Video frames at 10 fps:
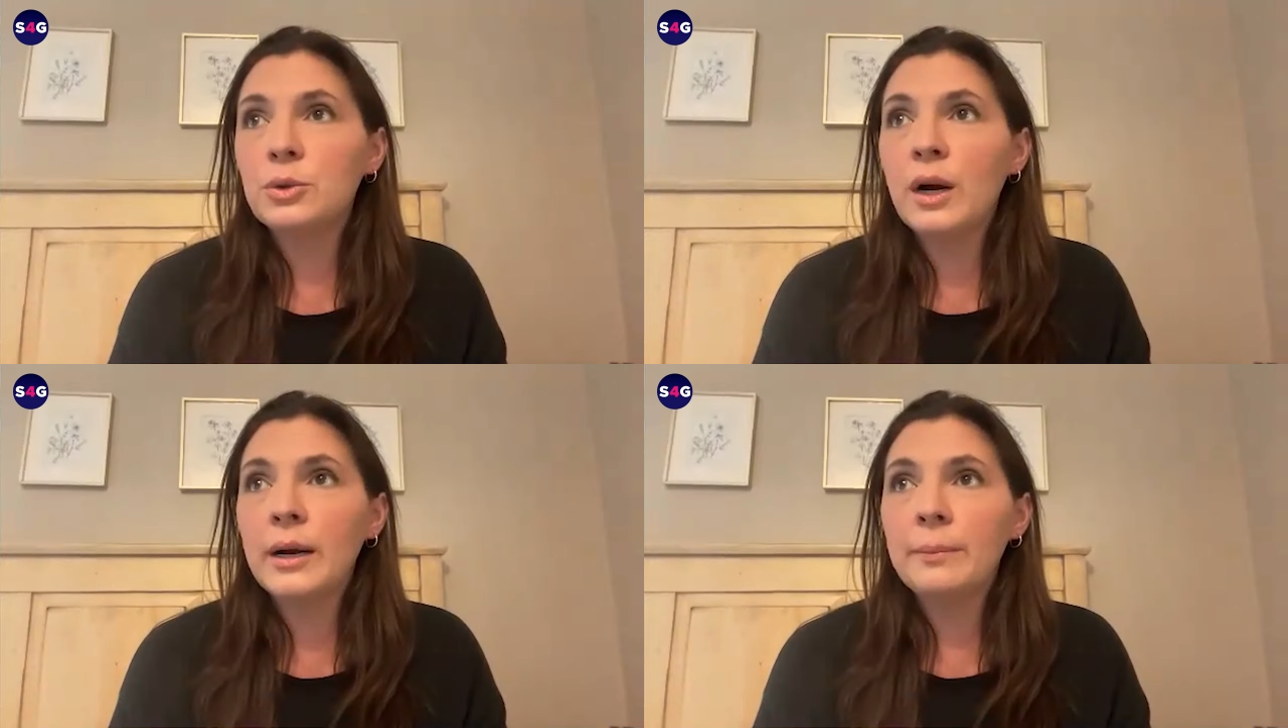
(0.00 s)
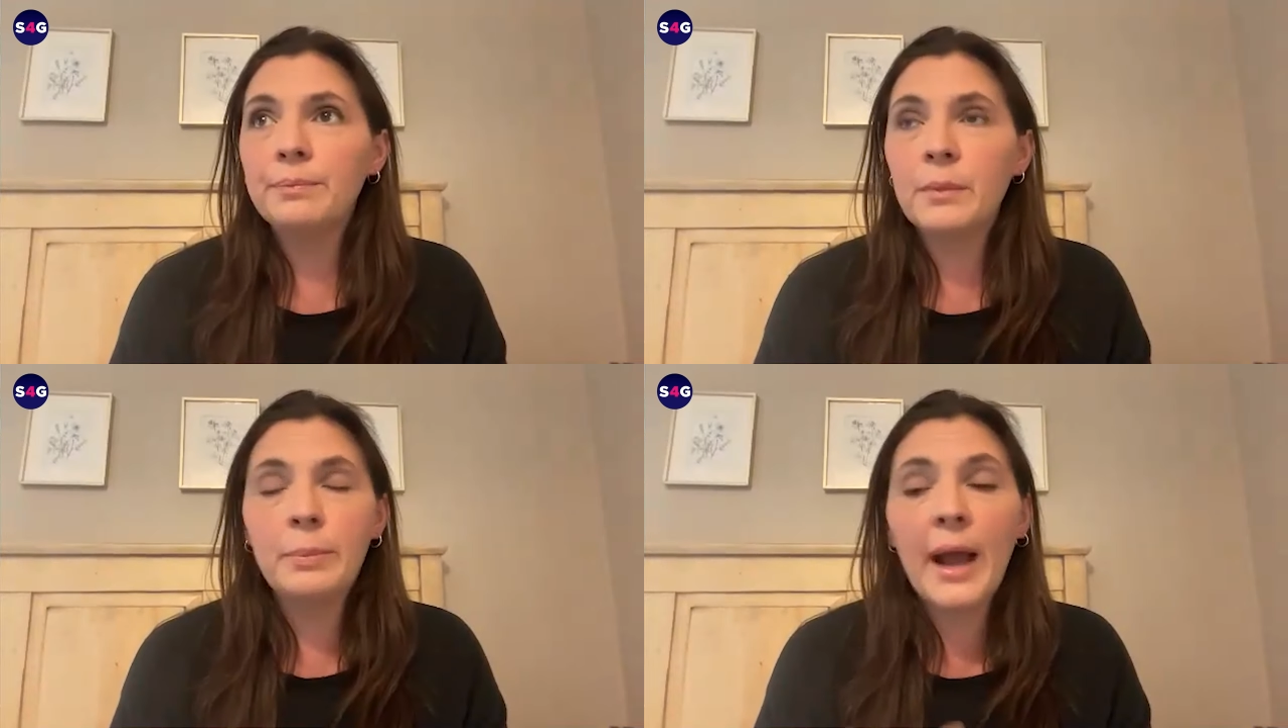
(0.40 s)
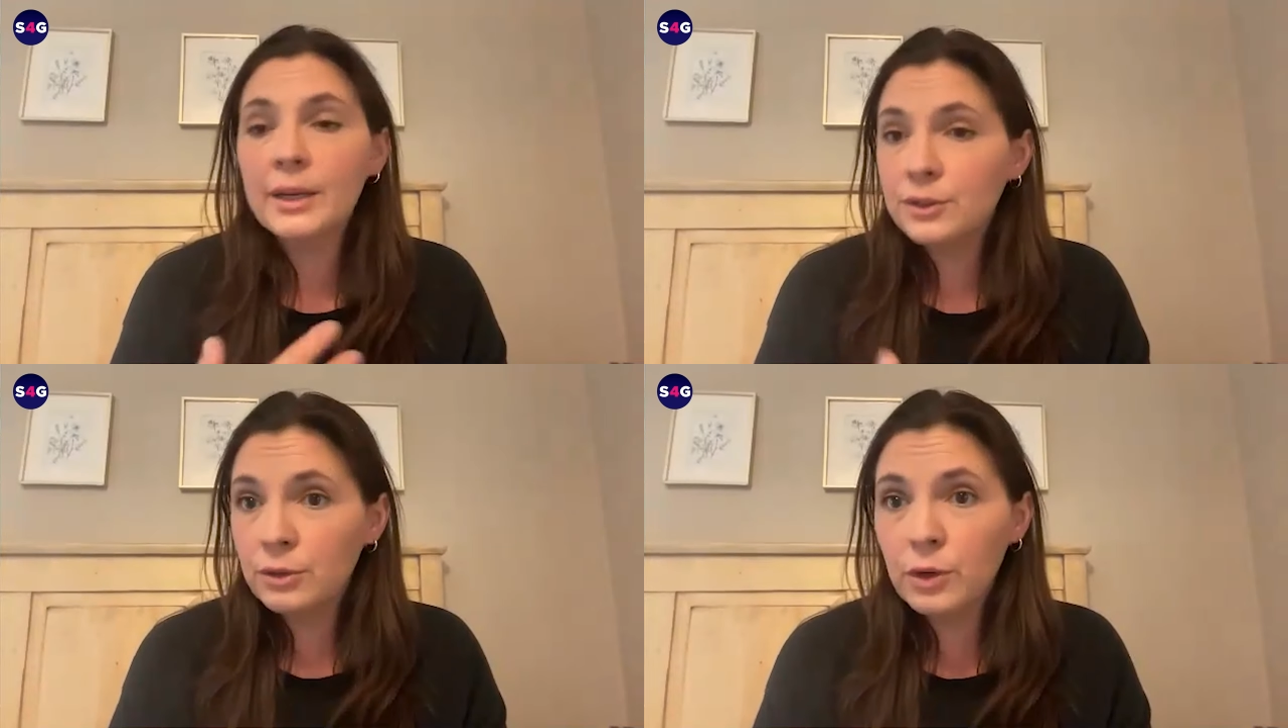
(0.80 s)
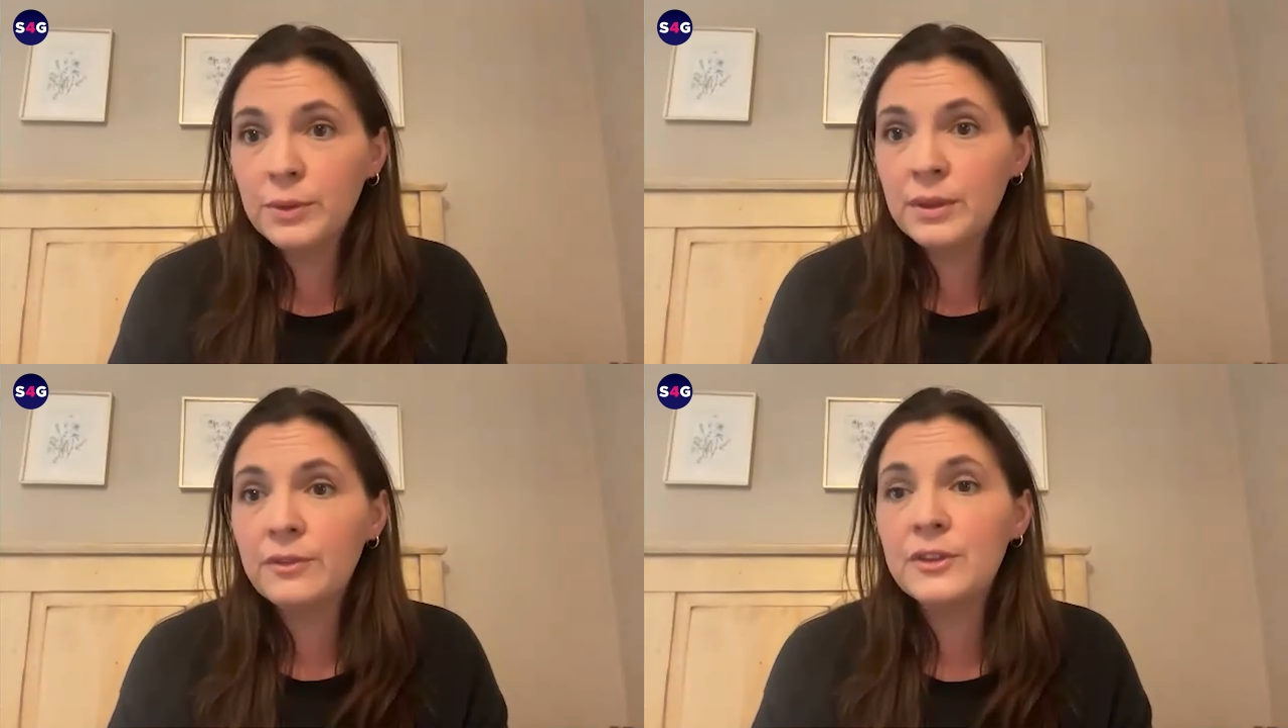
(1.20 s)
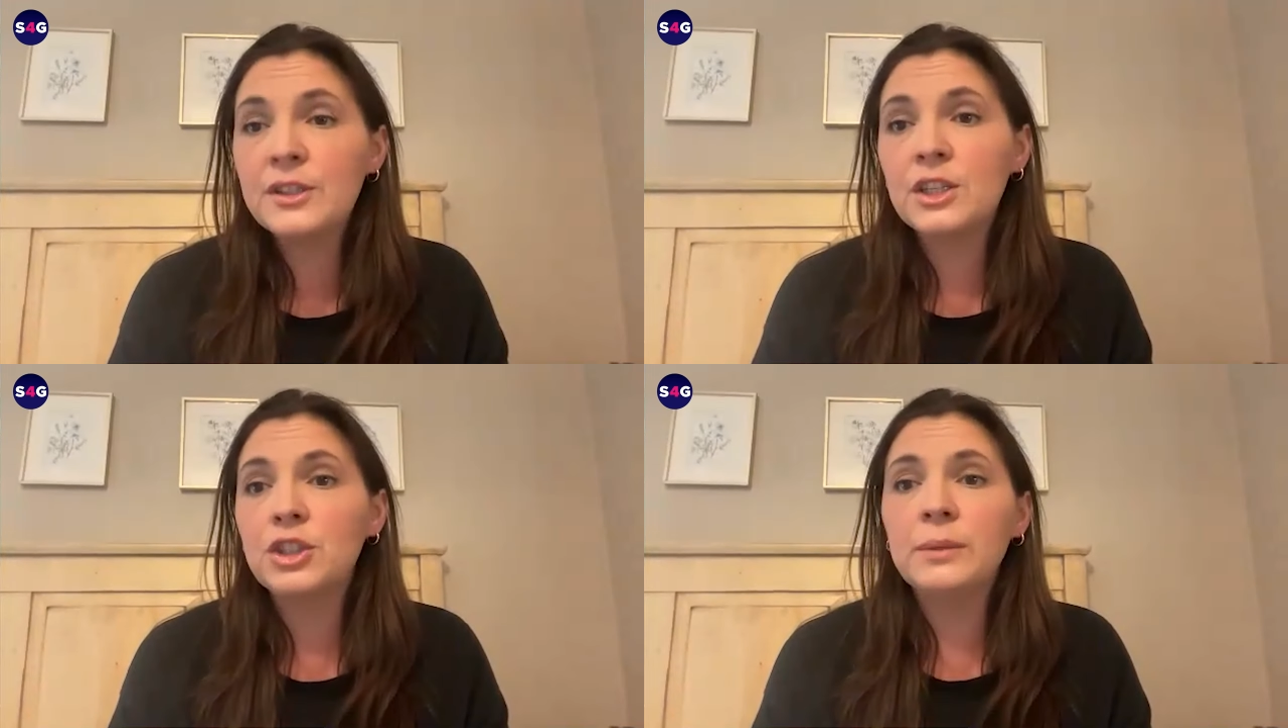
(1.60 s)
um, back into the room with the
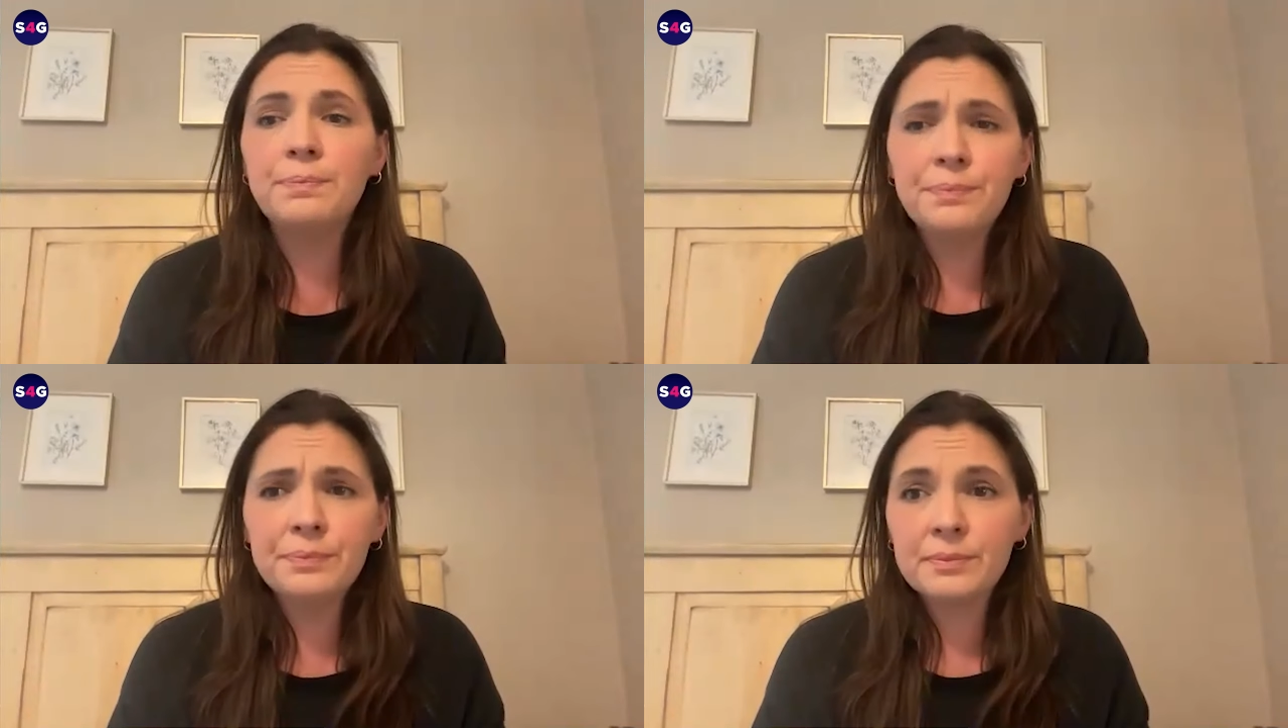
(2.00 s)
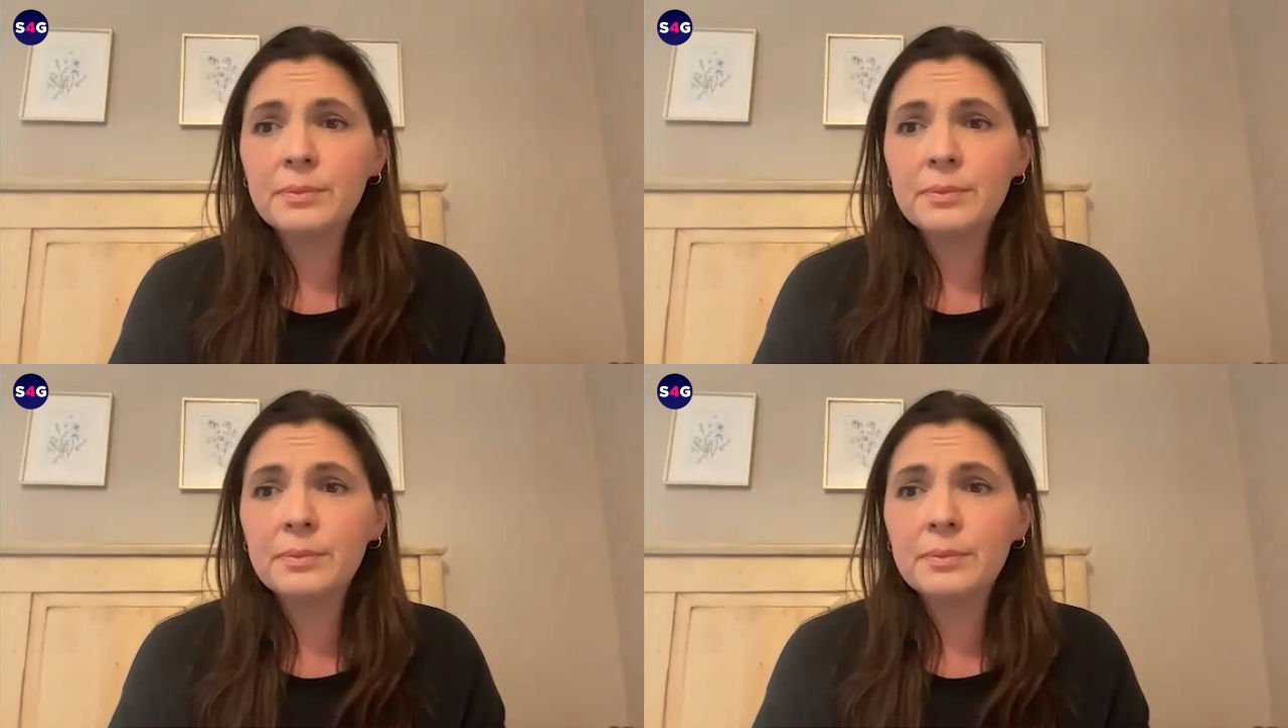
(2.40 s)
physician,